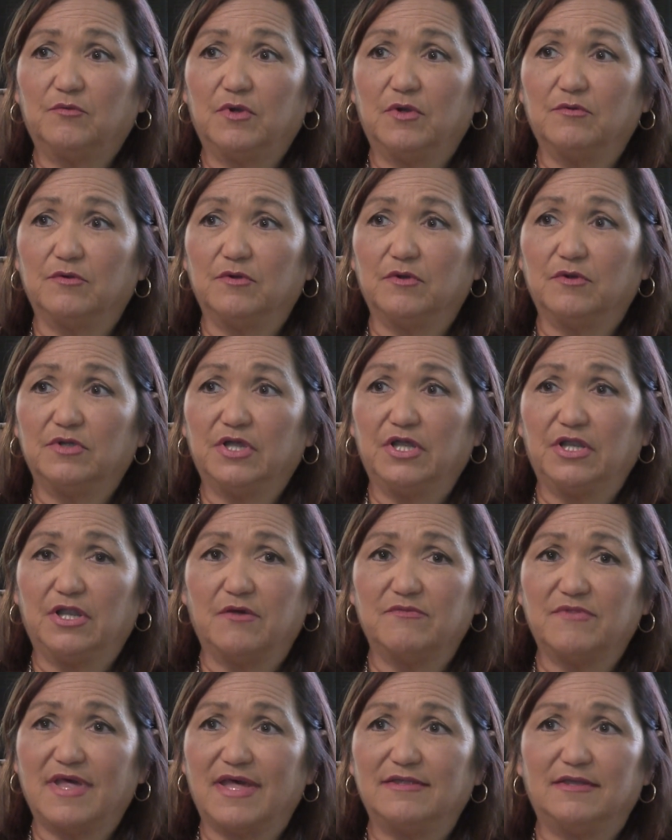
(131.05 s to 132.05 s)
We were, you
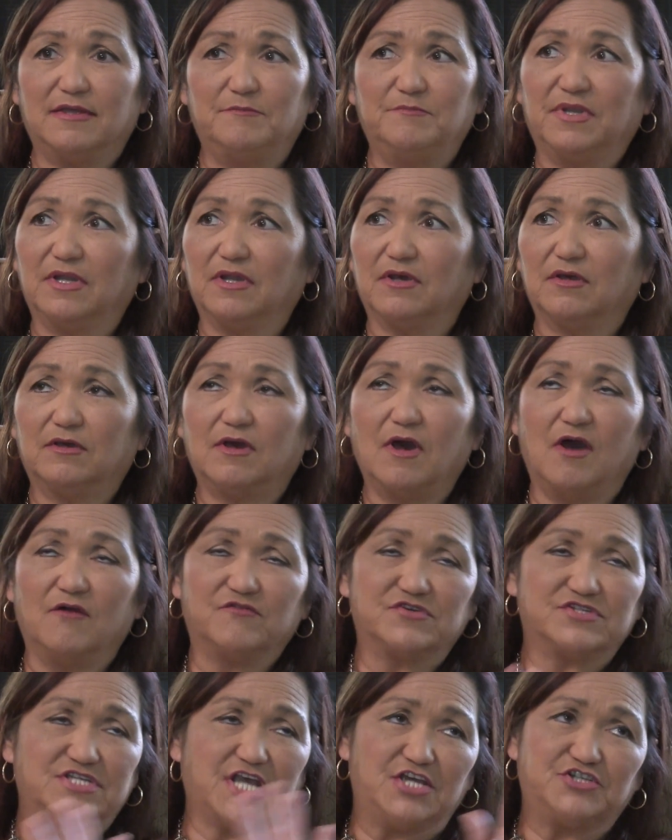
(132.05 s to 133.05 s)
know, that had been a
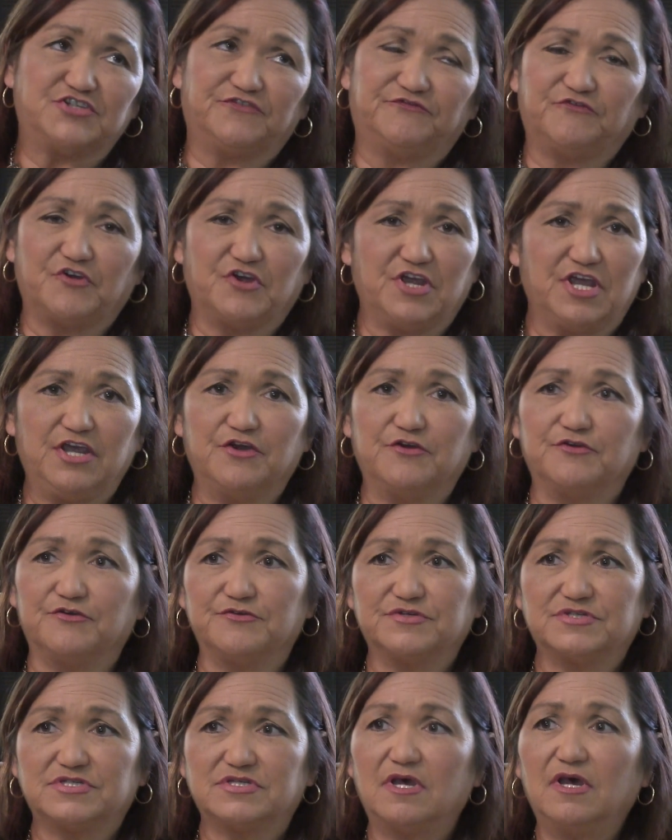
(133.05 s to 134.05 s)
conversation for
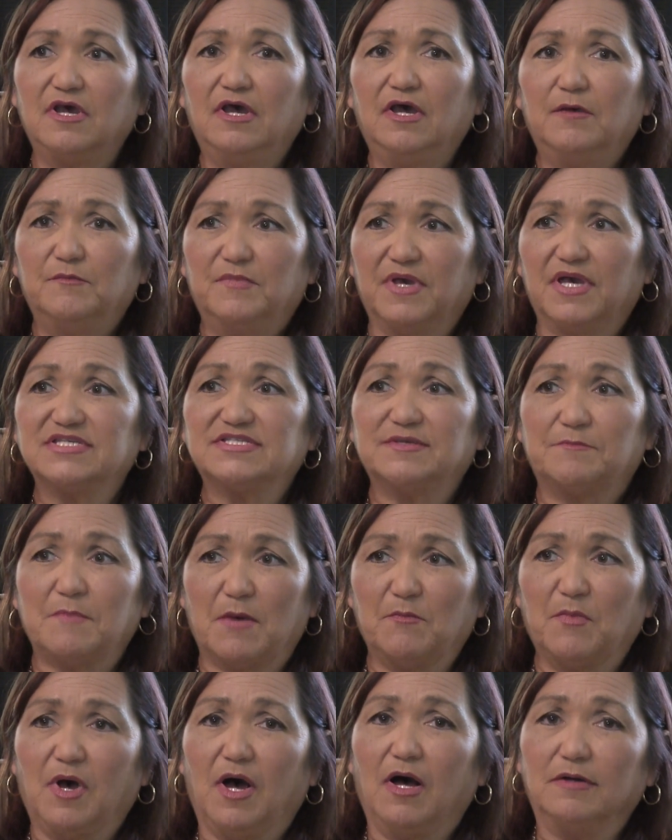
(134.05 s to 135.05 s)
years because of
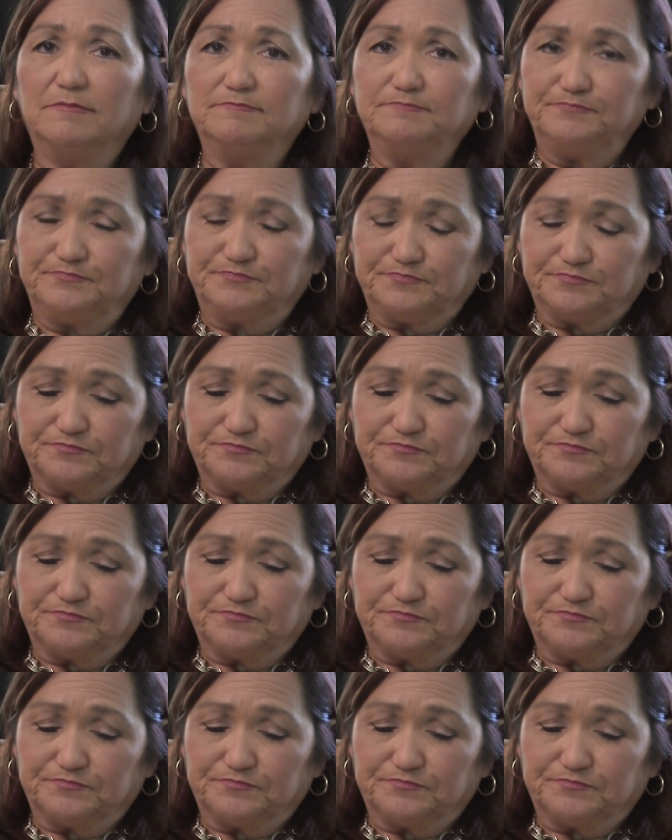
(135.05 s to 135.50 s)
my mom.